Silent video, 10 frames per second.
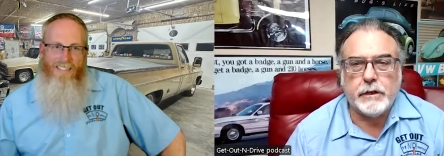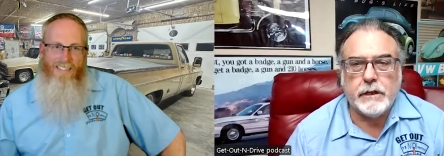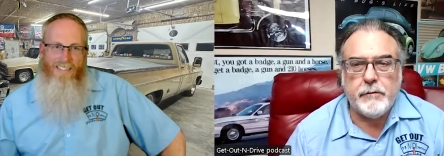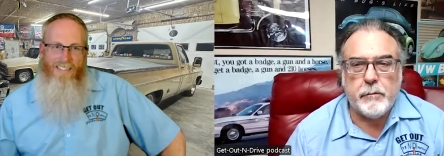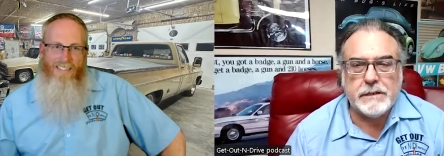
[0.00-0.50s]
Speaker 1: you can
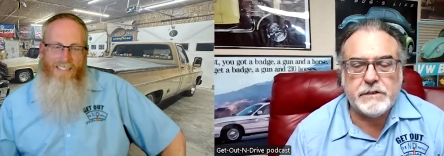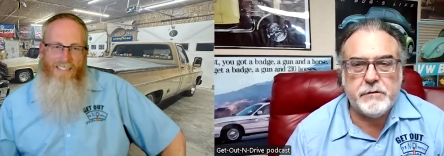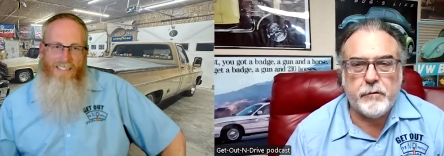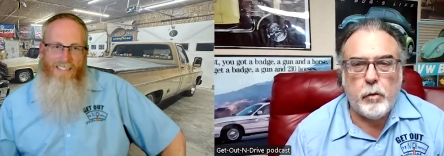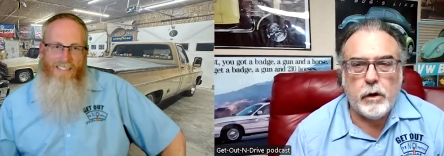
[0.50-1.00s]
leave a
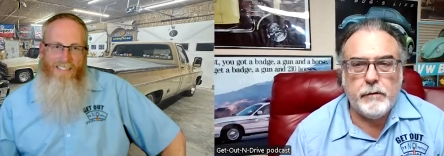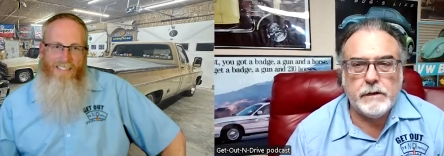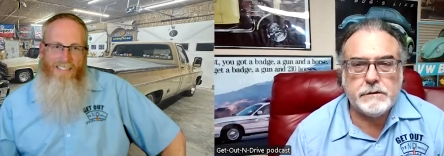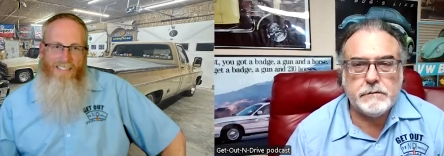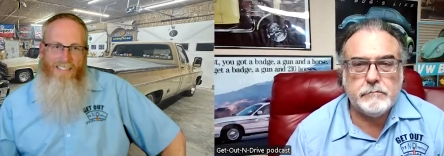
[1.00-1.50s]
message for one of
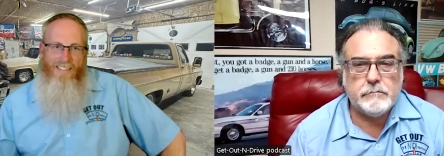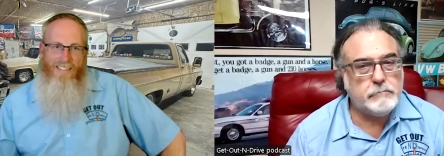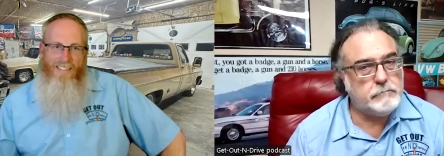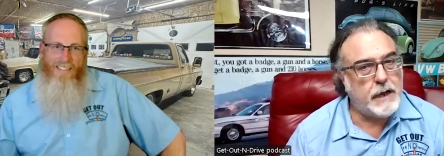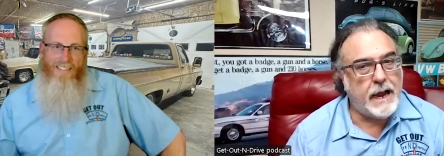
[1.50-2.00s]
us,
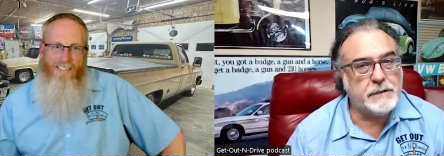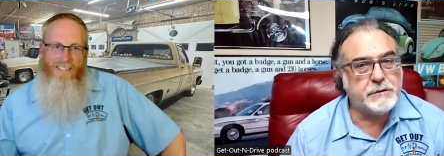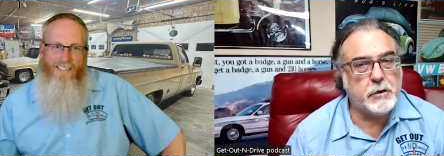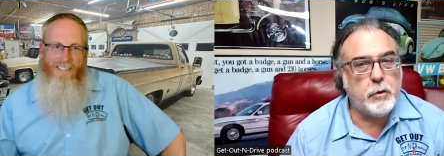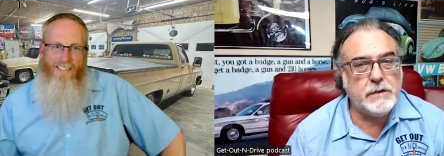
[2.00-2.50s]

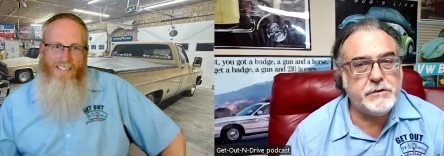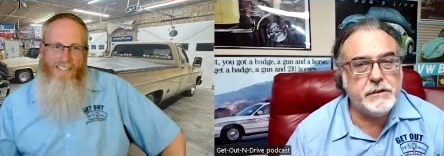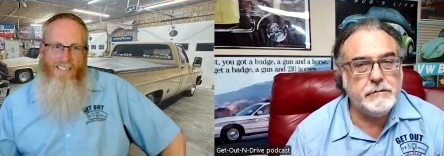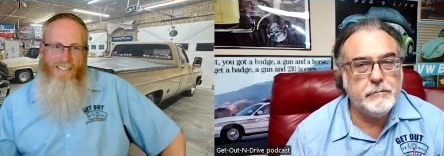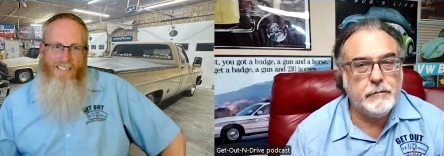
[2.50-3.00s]
answer a
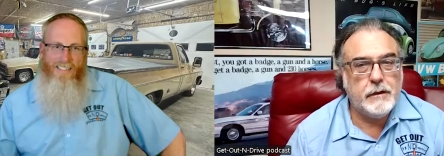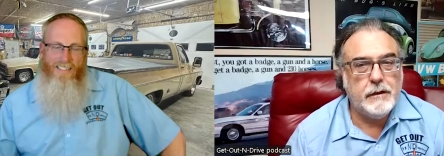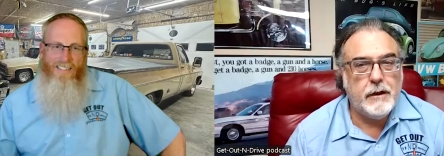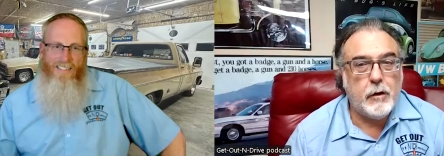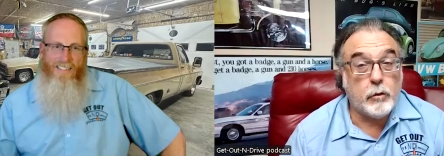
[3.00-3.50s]
question,
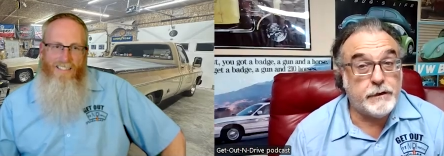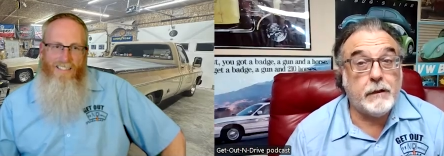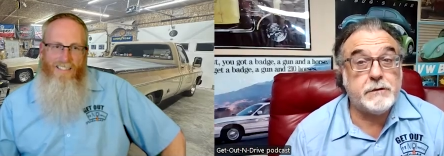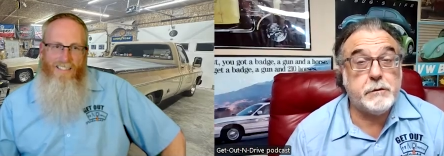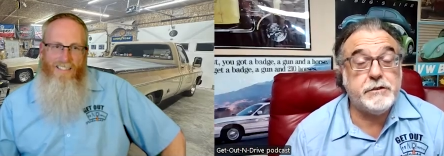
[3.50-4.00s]
or
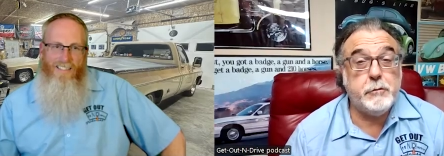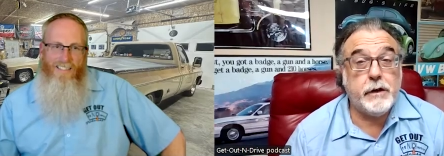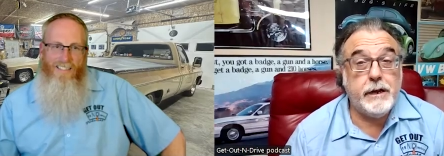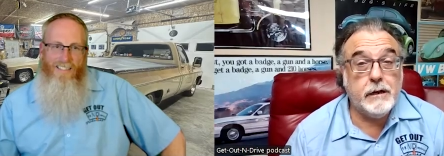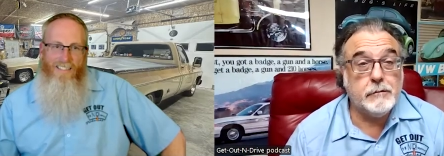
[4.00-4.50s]
tell us what you
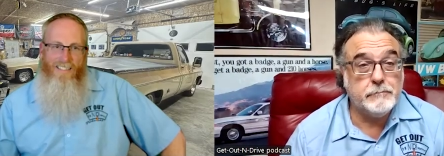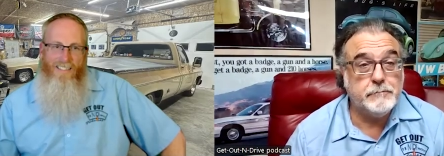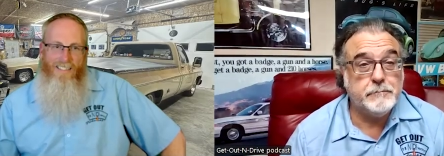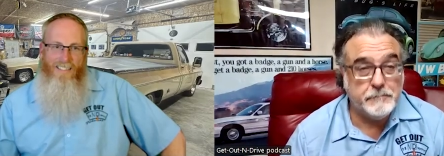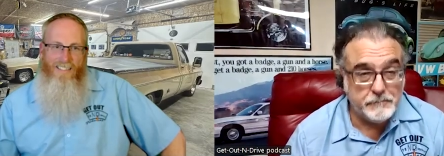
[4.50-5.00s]
want to hear.
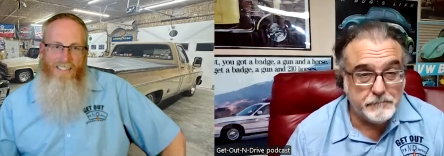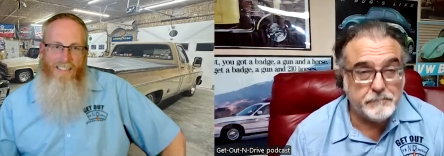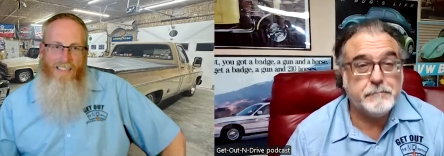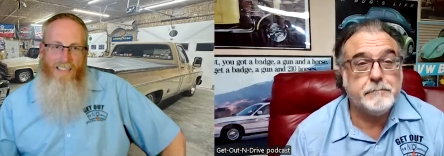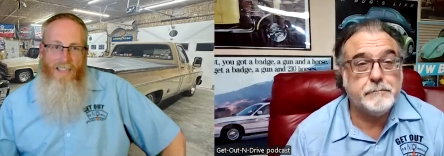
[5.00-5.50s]

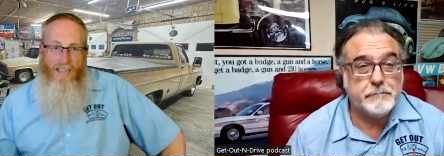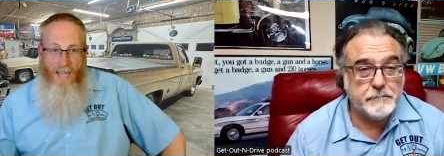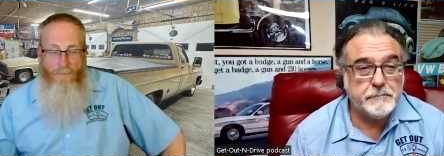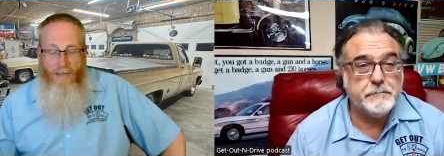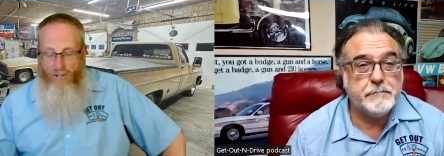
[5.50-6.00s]

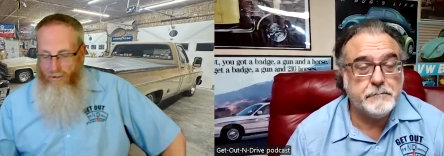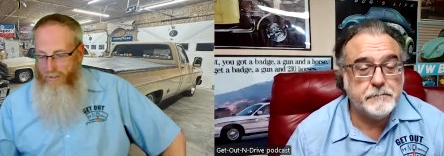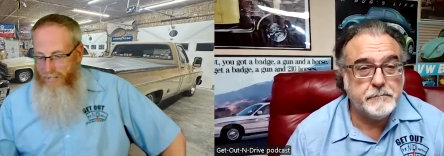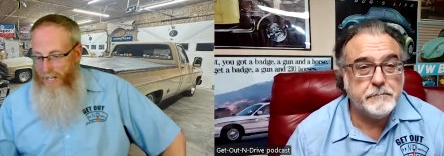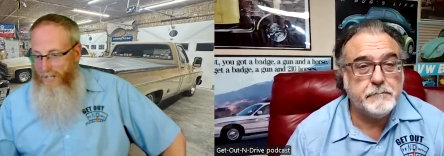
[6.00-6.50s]
Speaker 2: And make sure you
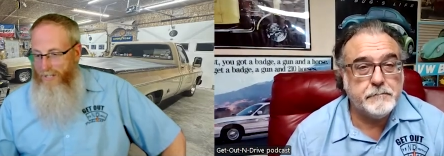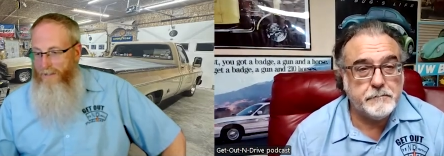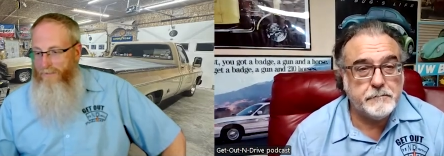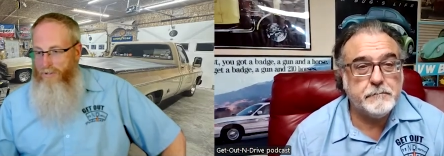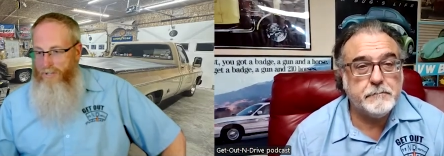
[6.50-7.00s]
tell us
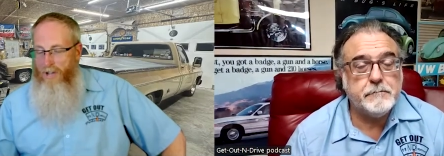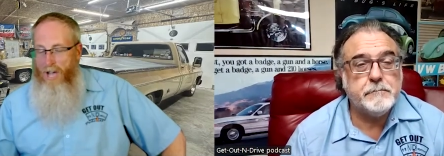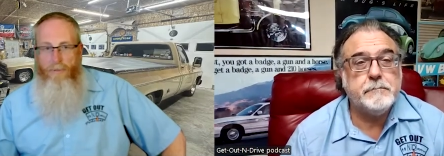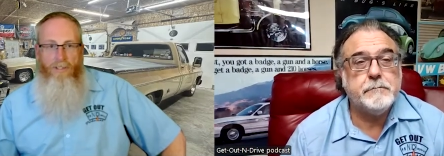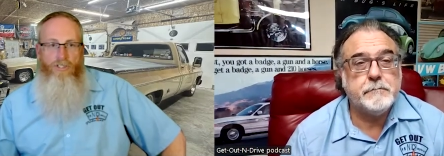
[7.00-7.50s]
if there's a
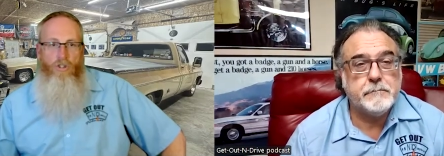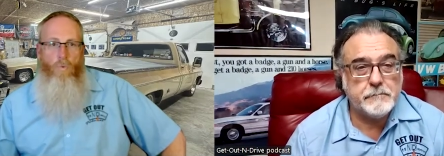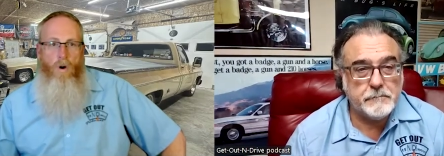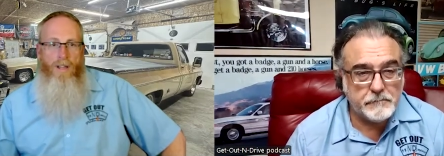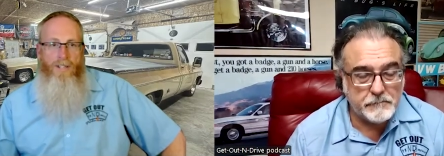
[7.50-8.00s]
topic that you
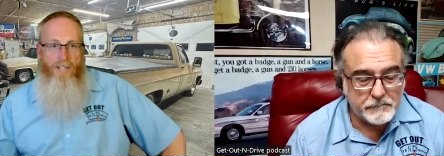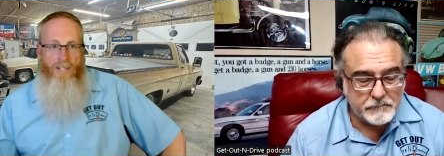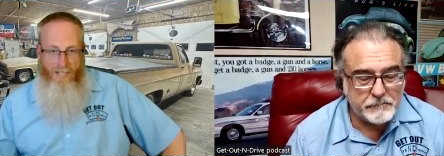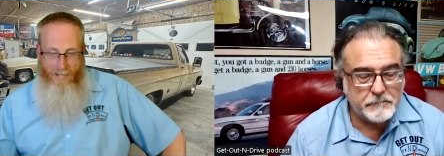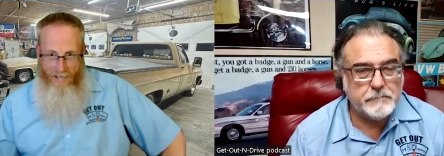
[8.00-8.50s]
want us to
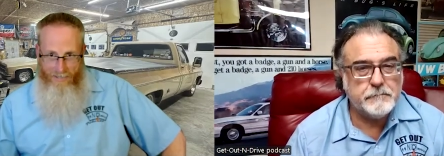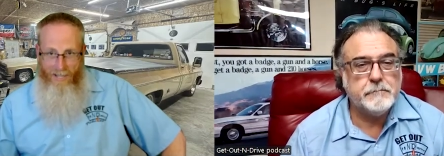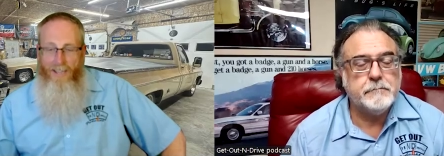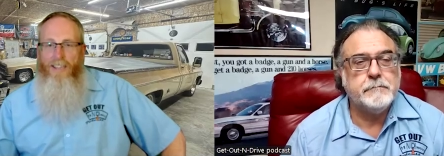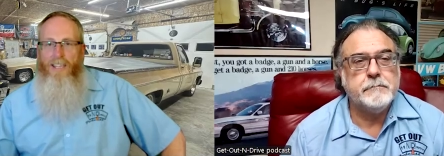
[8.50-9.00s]
discuss,
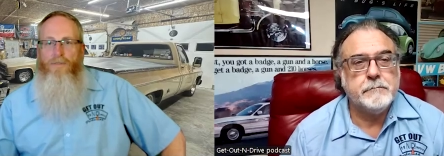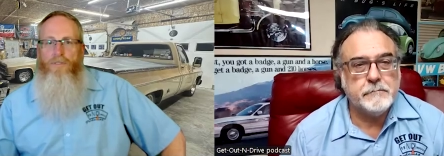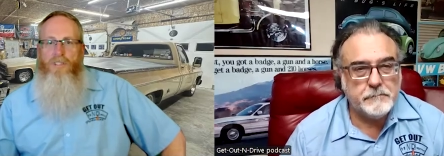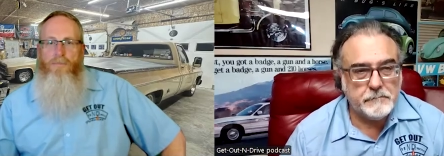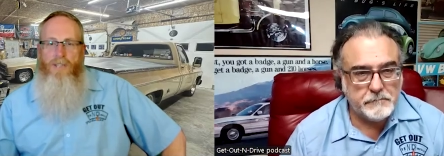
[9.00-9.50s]
if there's
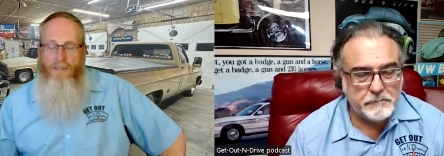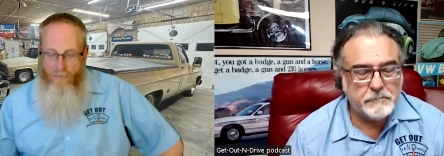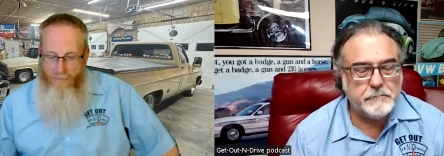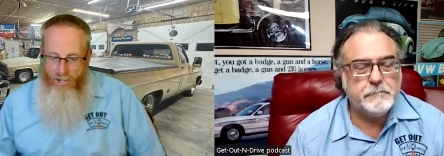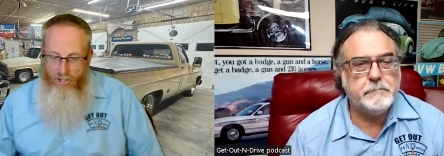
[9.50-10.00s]
some
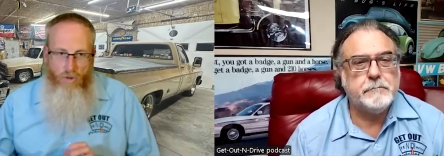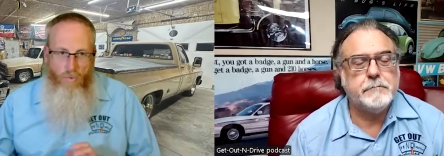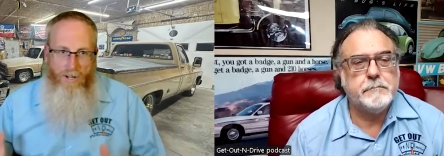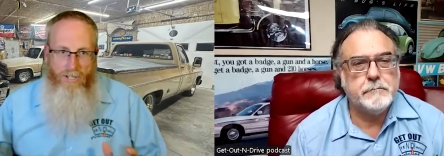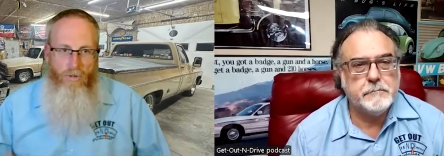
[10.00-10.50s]
information you
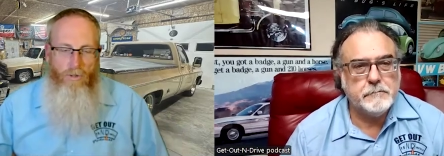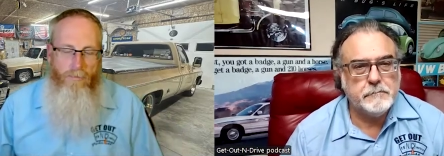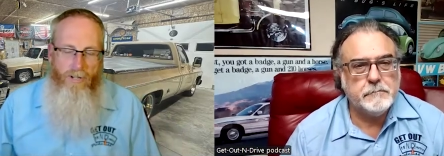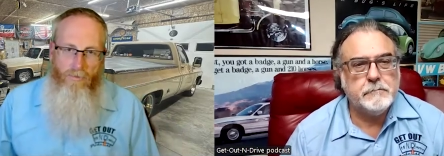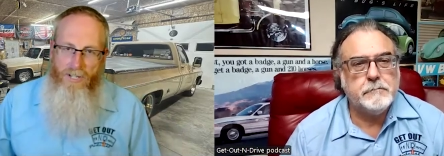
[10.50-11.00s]
want us to do a little
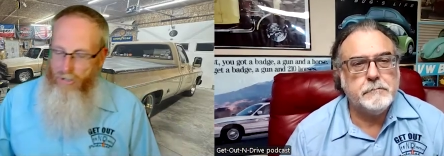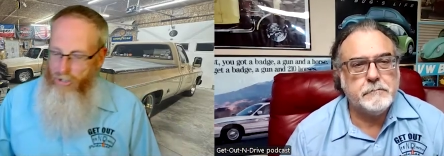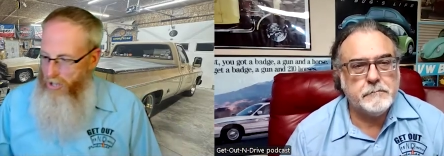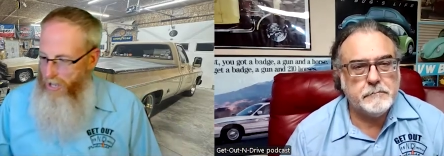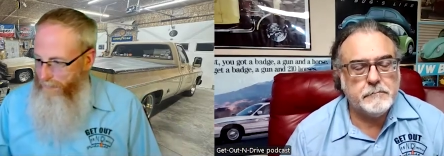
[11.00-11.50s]
bit of
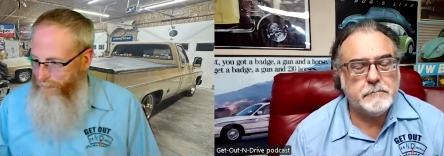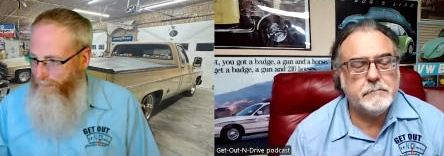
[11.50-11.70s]
research on